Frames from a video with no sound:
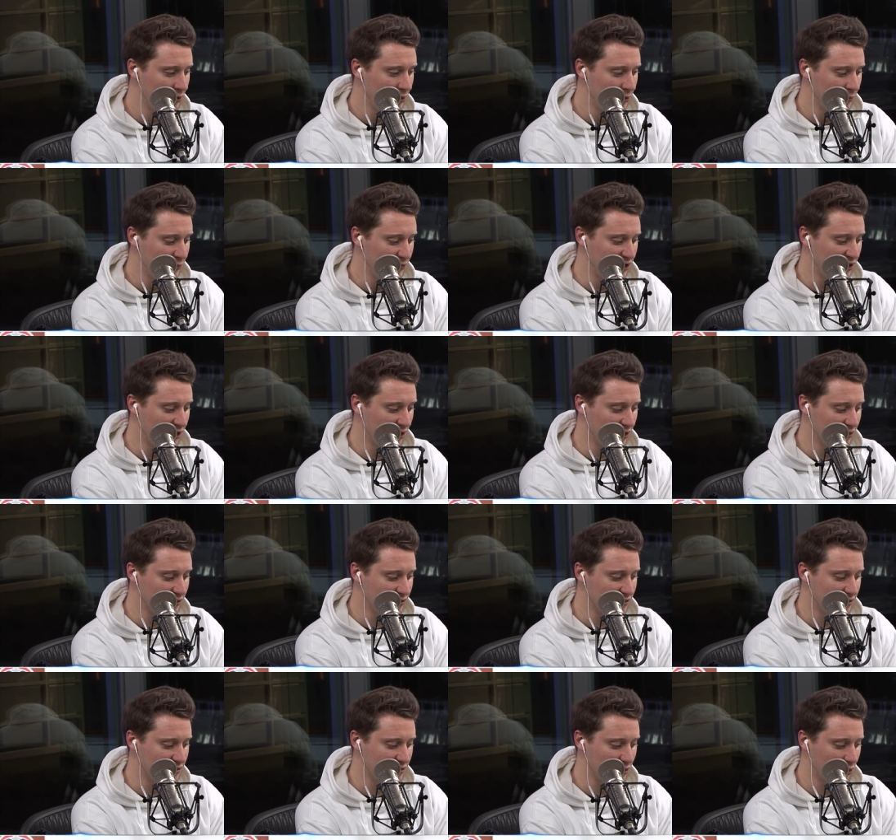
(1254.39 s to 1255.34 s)

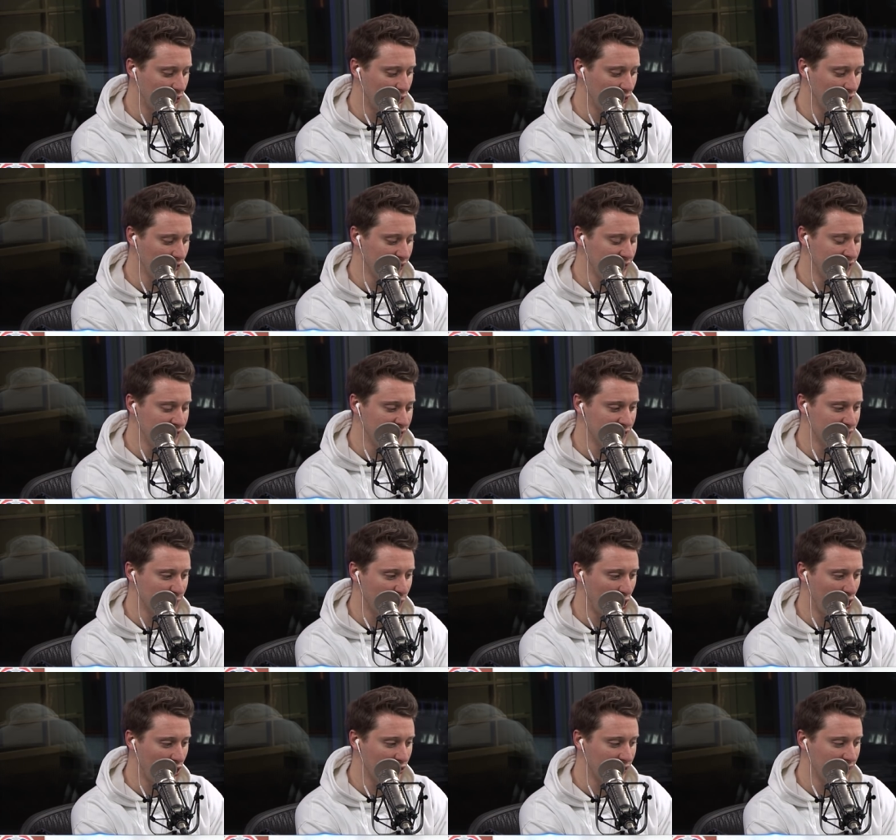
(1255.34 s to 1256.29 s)
because early in this
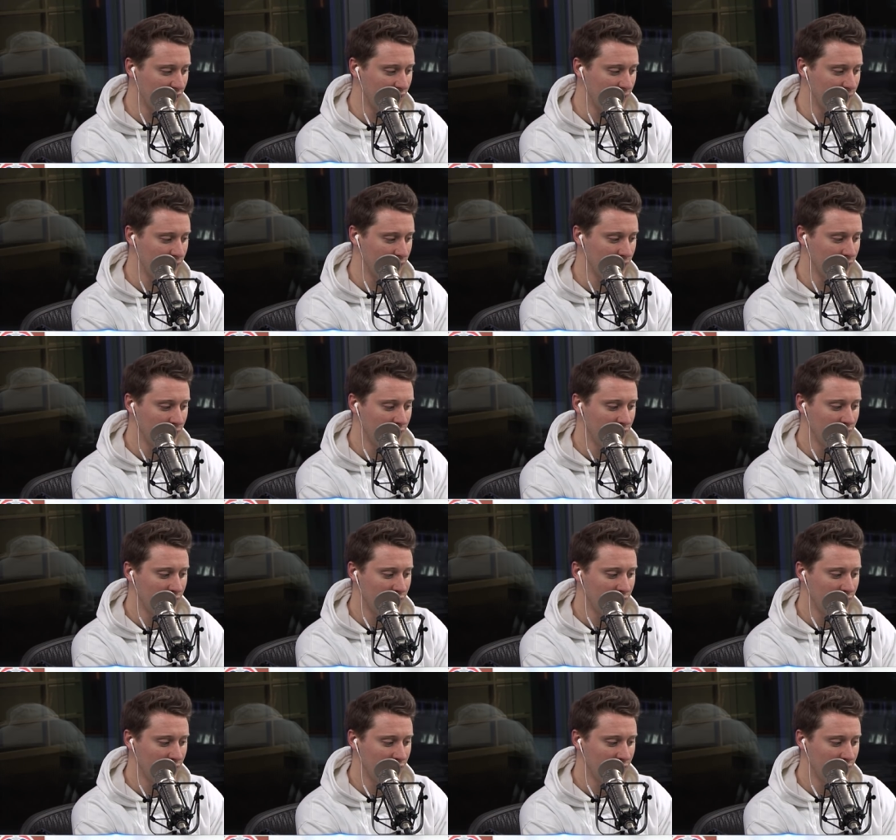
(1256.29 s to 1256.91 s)
ball game,